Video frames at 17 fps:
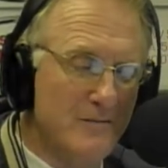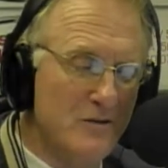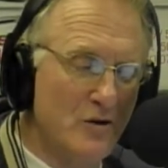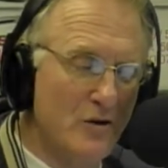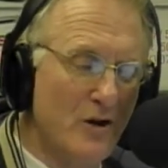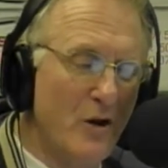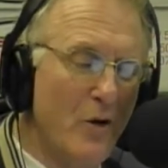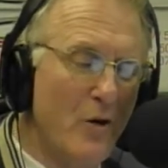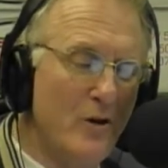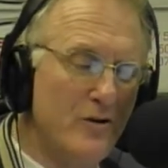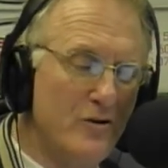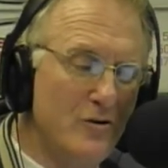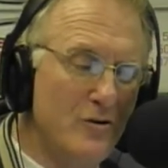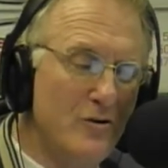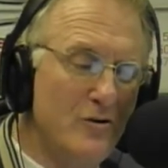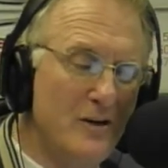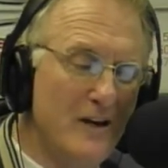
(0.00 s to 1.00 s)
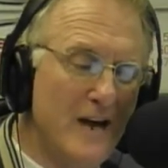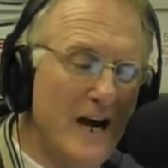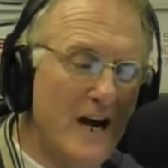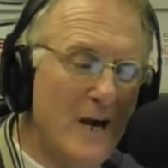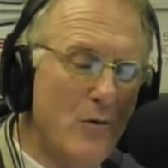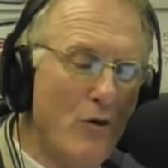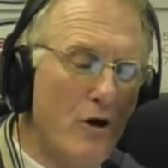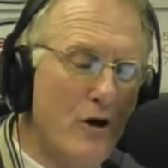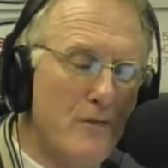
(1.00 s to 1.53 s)
So go to the
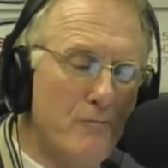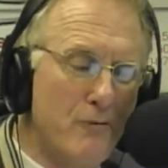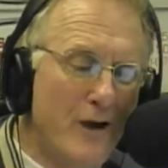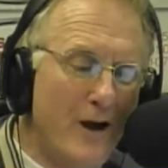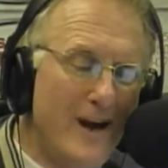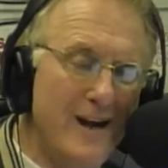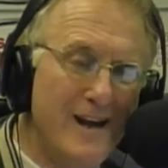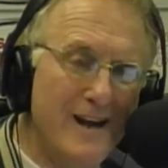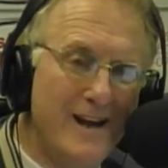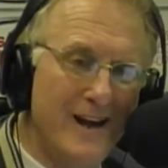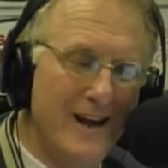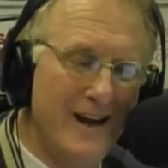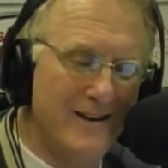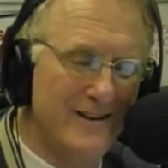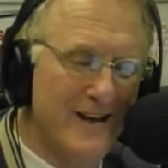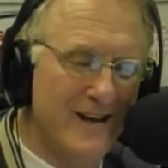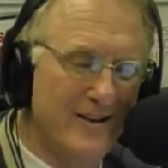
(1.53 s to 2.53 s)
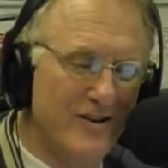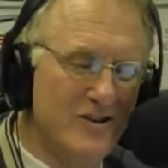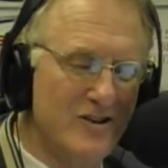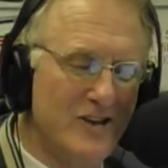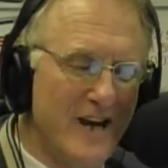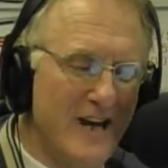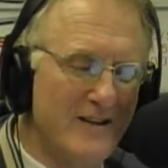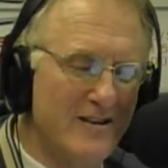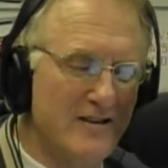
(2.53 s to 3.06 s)
Iowa Hall of Pride and take your
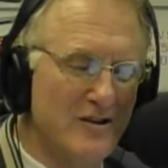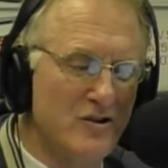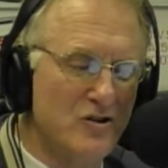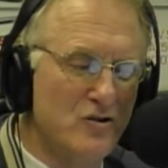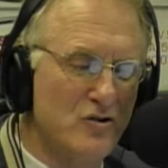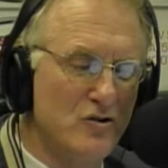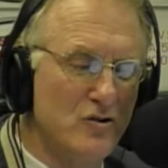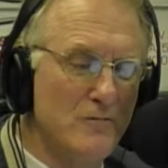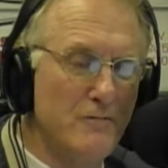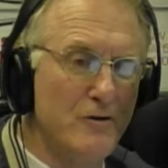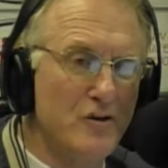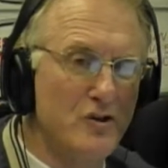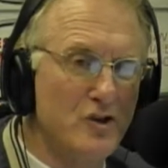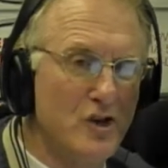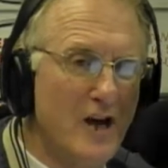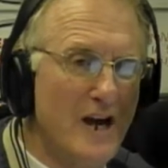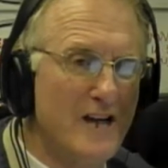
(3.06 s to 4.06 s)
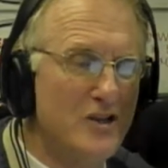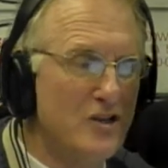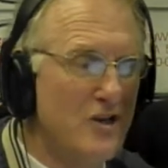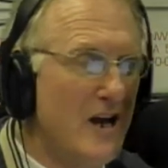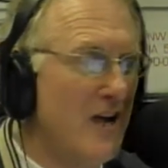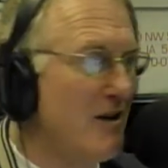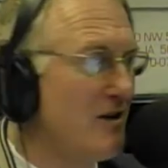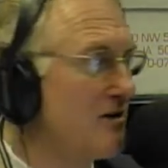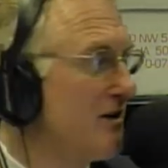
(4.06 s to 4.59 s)
chance at the Super Shot
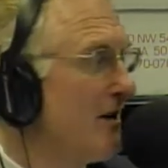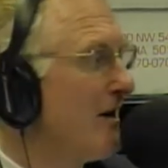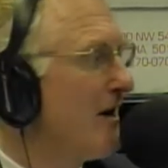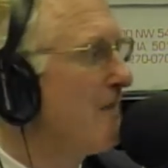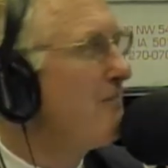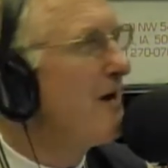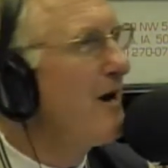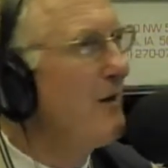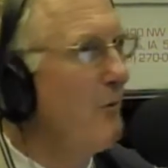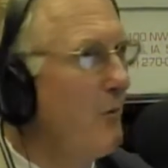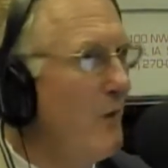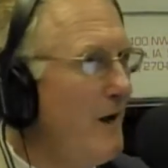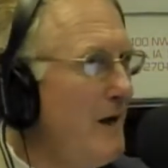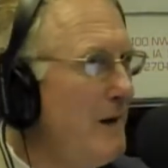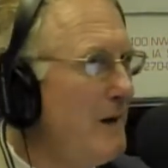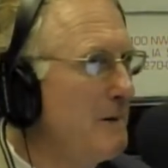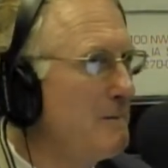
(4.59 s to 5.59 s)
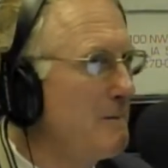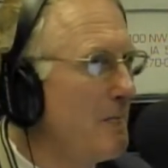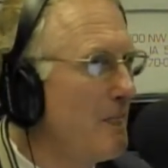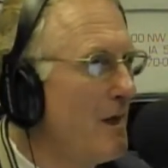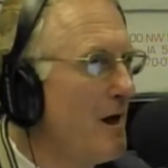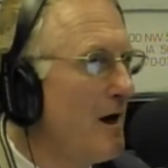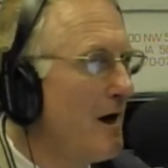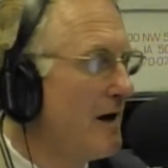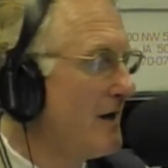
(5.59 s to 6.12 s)
Challenge. And by the way,
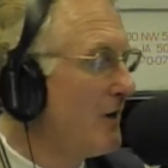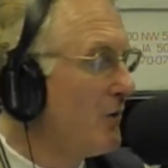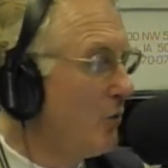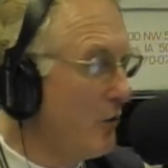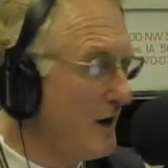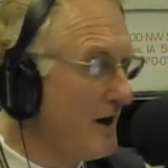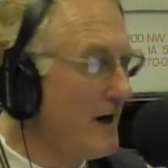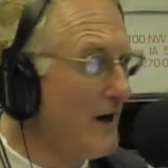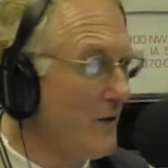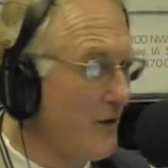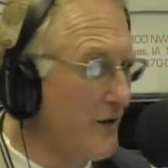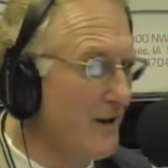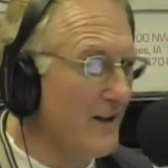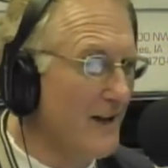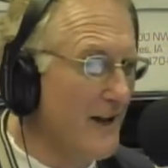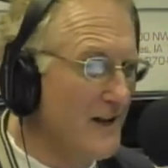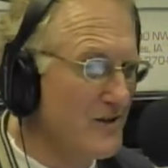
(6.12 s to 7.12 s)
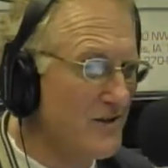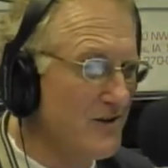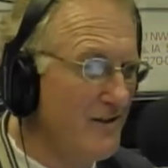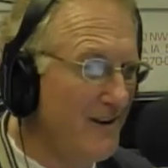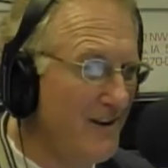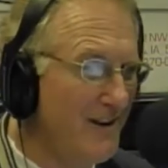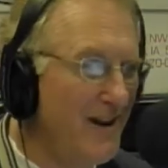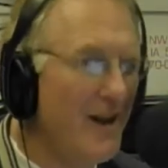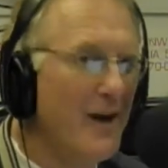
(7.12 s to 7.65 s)
I didn't win anything last
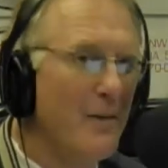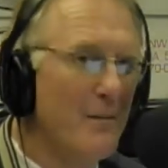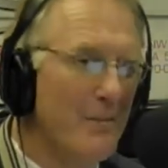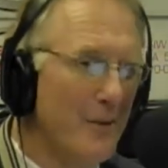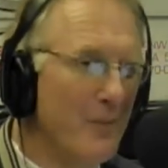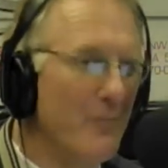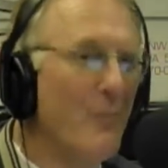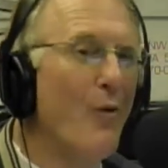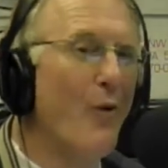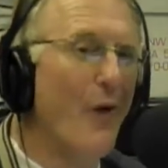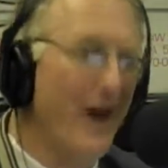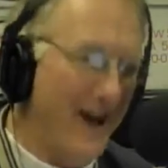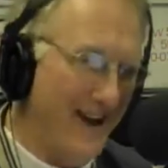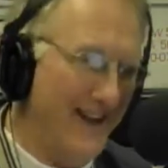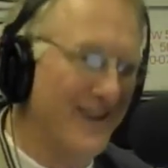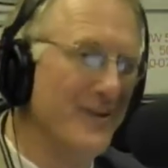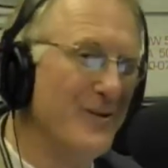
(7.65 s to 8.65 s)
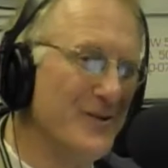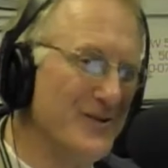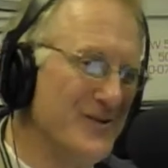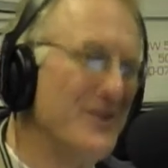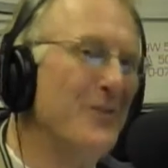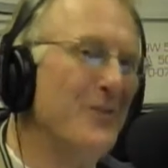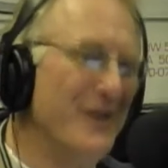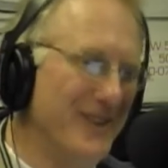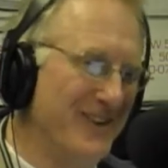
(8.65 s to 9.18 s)
year, but moi was
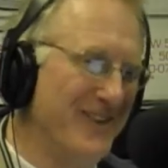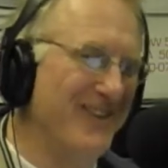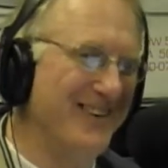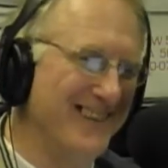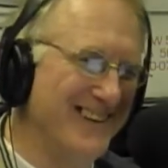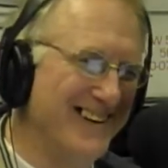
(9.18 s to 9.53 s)
the winner.